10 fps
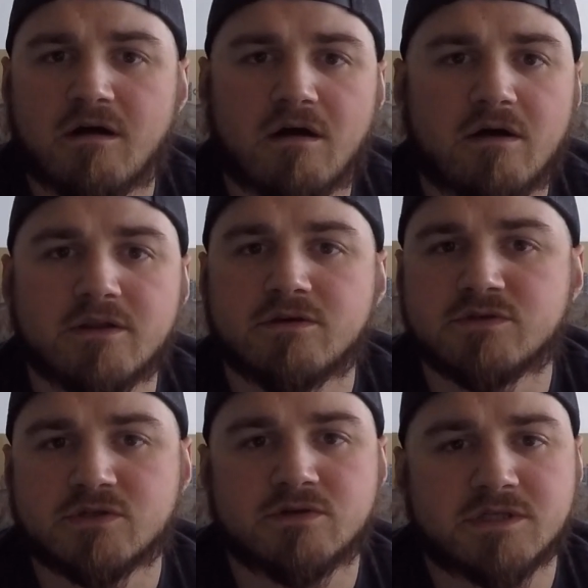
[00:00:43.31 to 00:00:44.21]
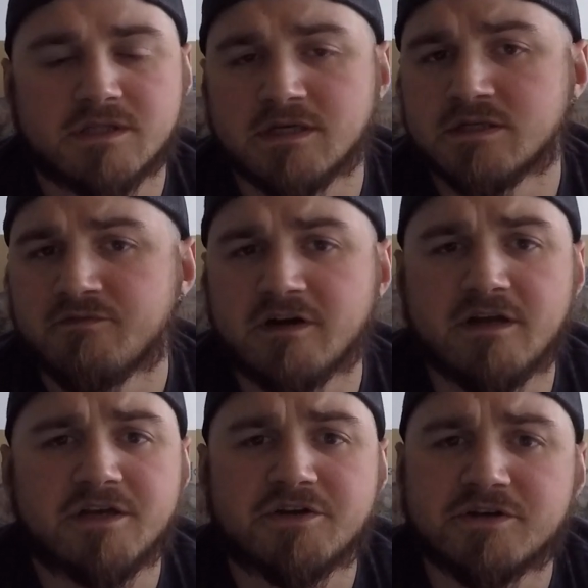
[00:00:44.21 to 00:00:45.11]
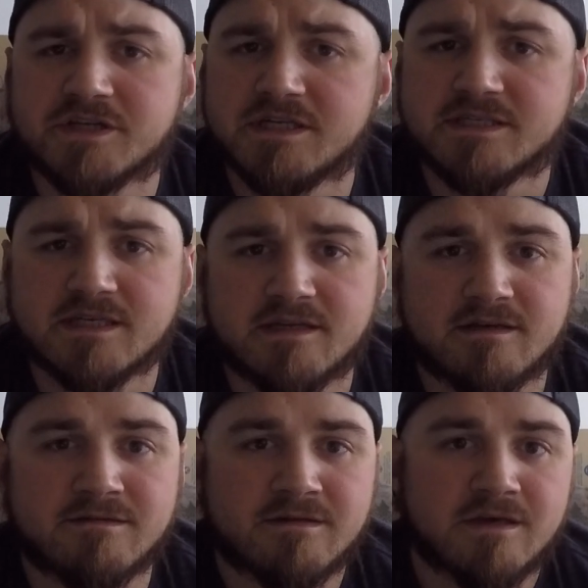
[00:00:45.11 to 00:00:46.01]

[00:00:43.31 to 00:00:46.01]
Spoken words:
all those sorts of things. Very interesting city.